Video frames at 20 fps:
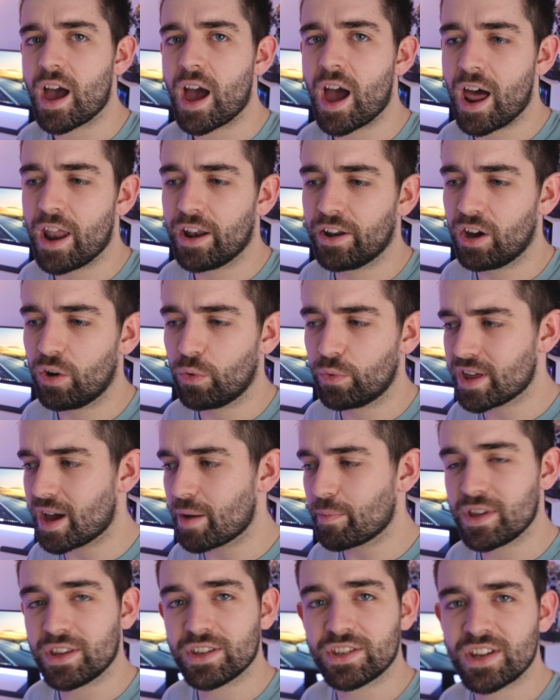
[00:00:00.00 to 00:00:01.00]
And with
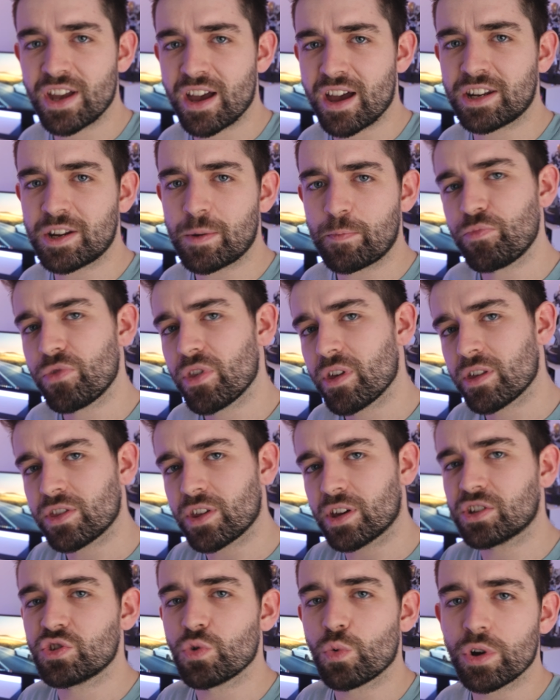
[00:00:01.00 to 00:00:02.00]
that being said,
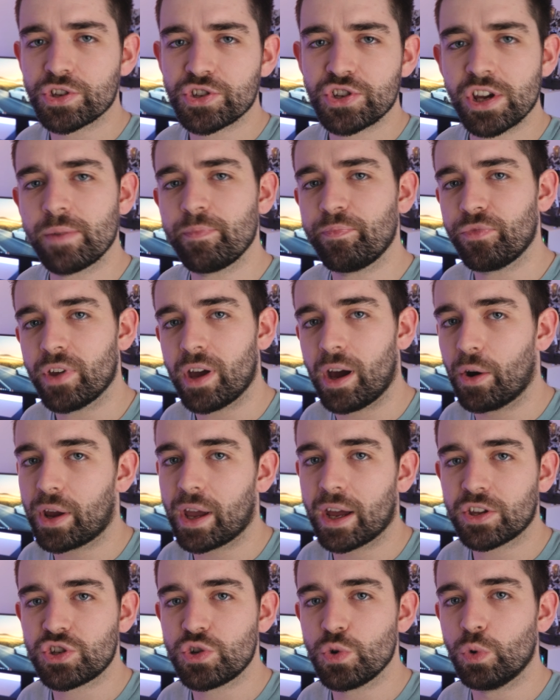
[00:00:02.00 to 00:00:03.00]
thanks for watching. I'll
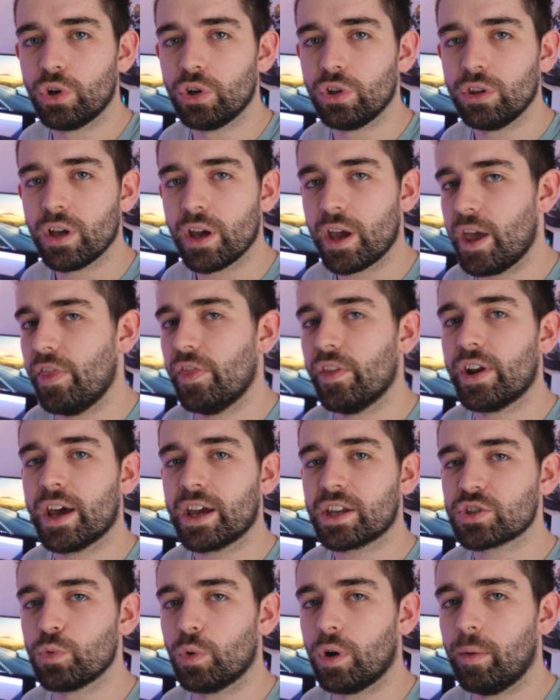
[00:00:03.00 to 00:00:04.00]
catch you all in the
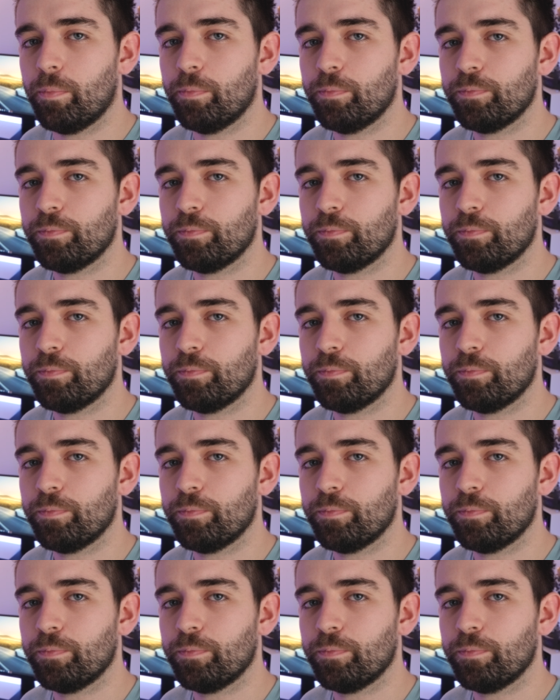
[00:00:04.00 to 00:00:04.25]
next one.